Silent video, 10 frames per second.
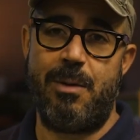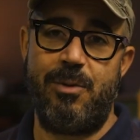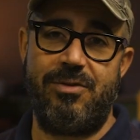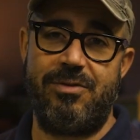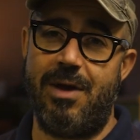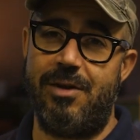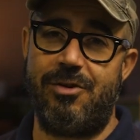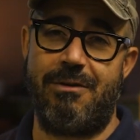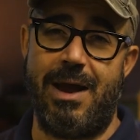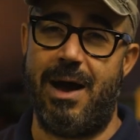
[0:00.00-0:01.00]
up with such
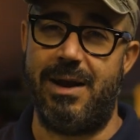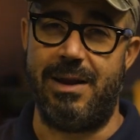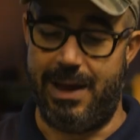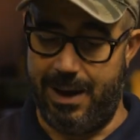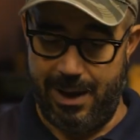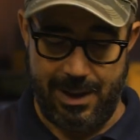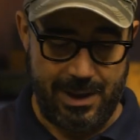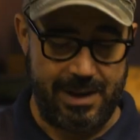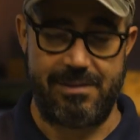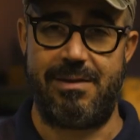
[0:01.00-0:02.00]
a great idea.
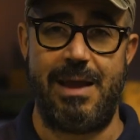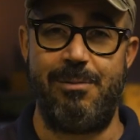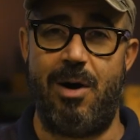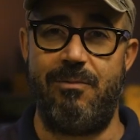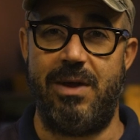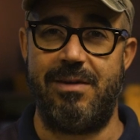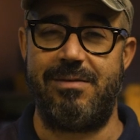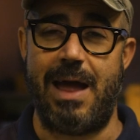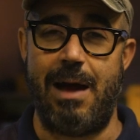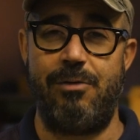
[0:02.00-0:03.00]
It seems obvious
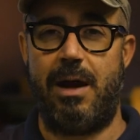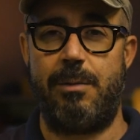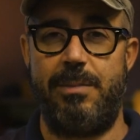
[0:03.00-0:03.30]
now.